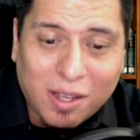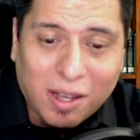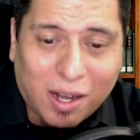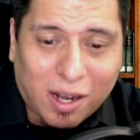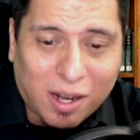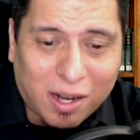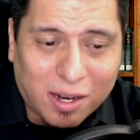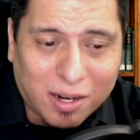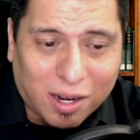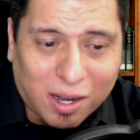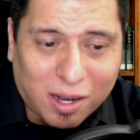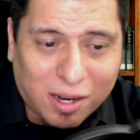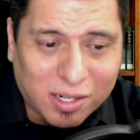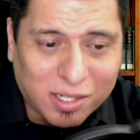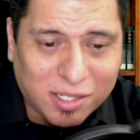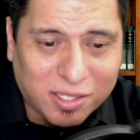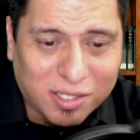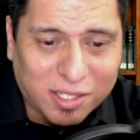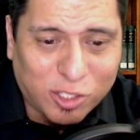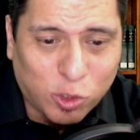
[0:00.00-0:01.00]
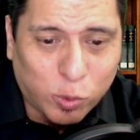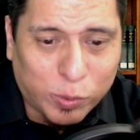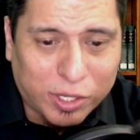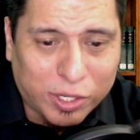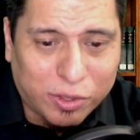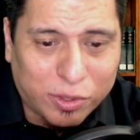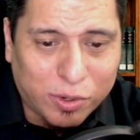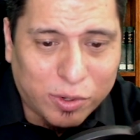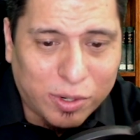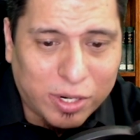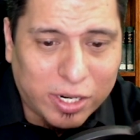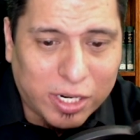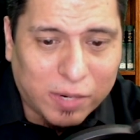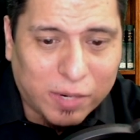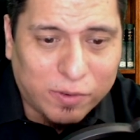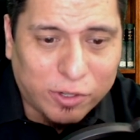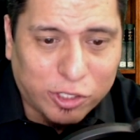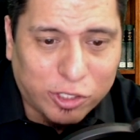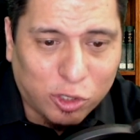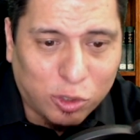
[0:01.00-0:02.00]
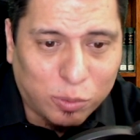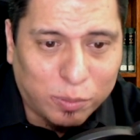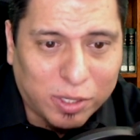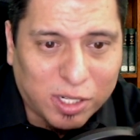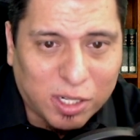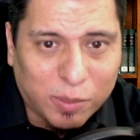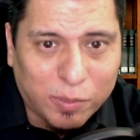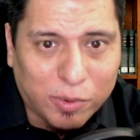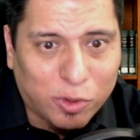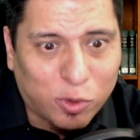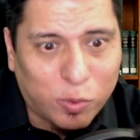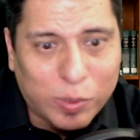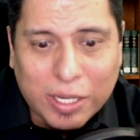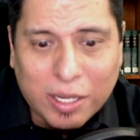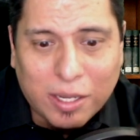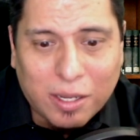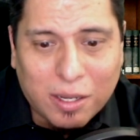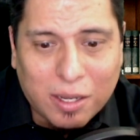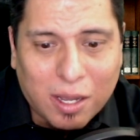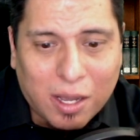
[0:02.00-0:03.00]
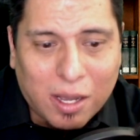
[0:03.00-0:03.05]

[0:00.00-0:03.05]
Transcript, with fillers: on August the 23rd, Neverstone book number three.